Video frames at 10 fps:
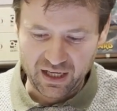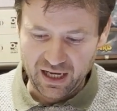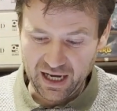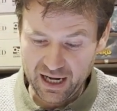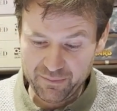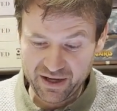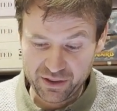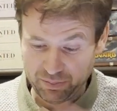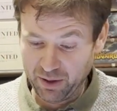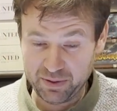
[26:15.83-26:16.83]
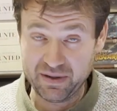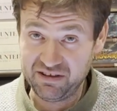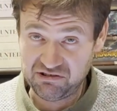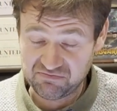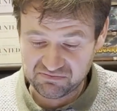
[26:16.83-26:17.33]
The problem
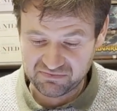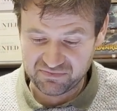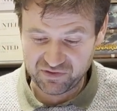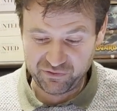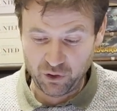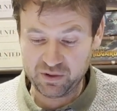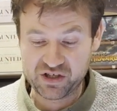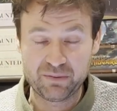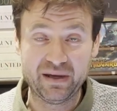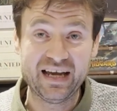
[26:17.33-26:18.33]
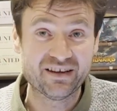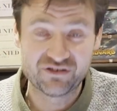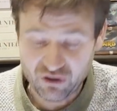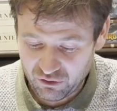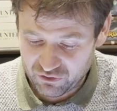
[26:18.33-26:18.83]
is, Formula GP has
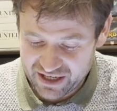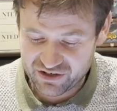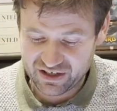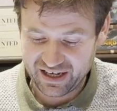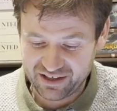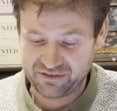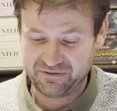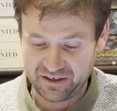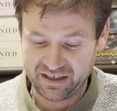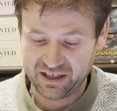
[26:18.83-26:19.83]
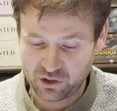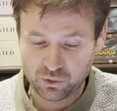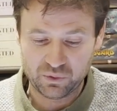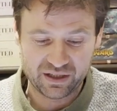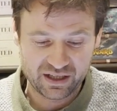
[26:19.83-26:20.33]
not reached its funding
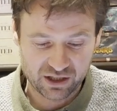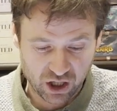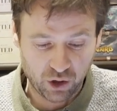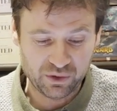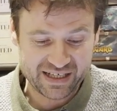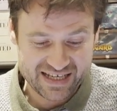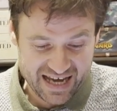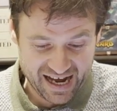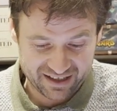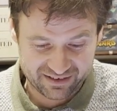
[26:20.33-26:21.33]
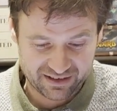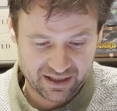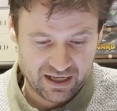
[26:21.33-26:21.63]
goal yet.